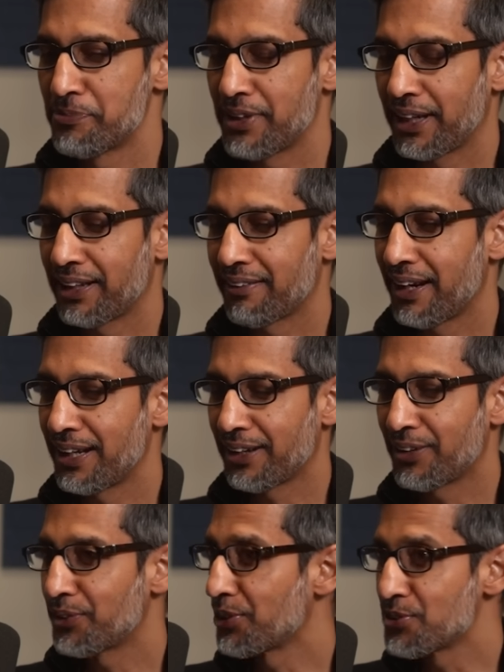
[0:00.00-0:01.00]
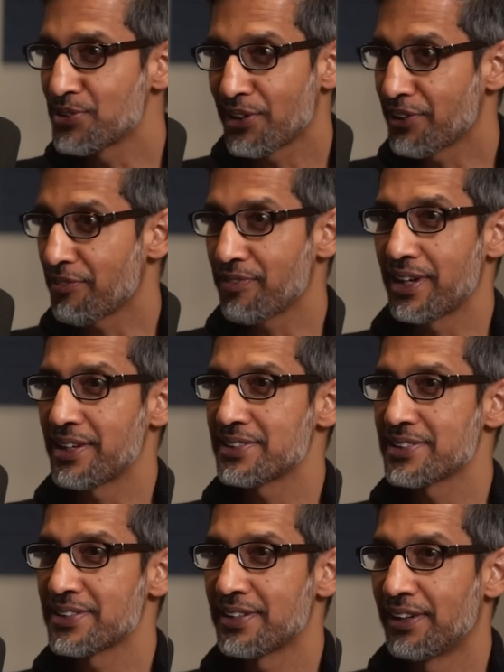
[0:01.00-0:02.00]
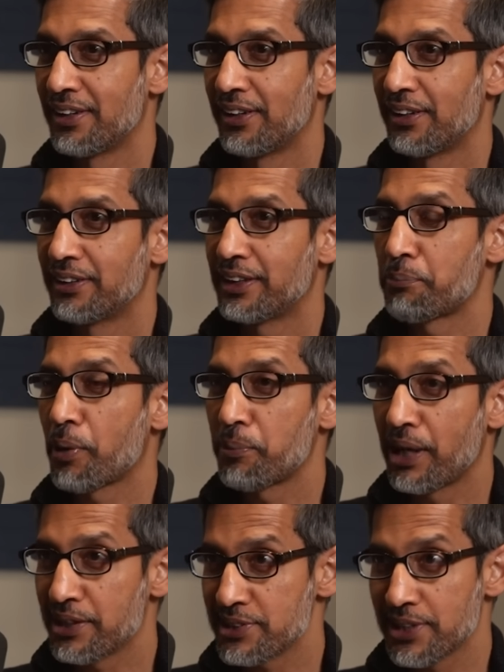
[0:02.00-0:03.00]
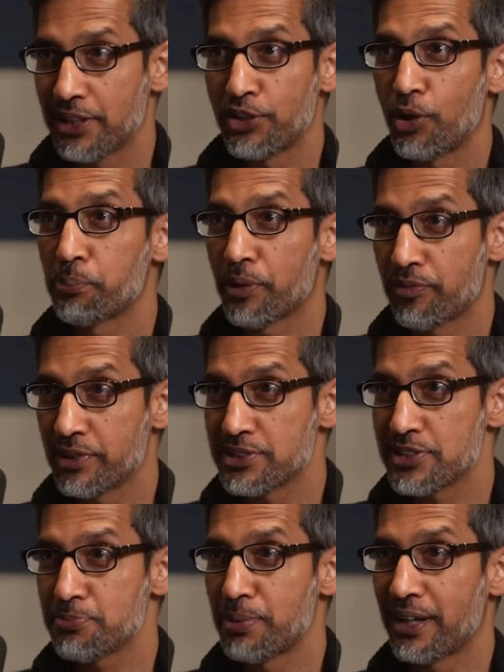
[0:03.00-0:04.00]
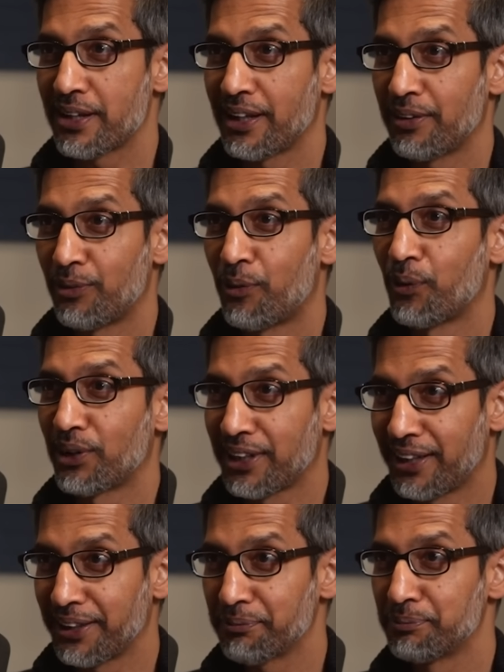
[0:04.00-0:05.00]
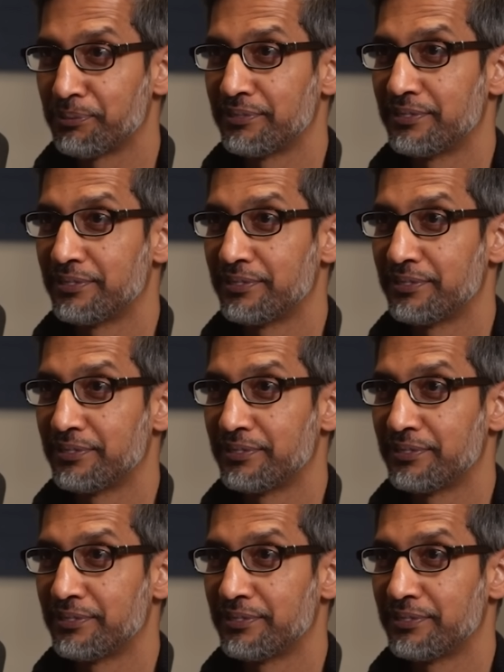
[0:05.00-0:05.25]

They can write a good user interface. Mm-hmm. They probably understand your preferences better than, over time.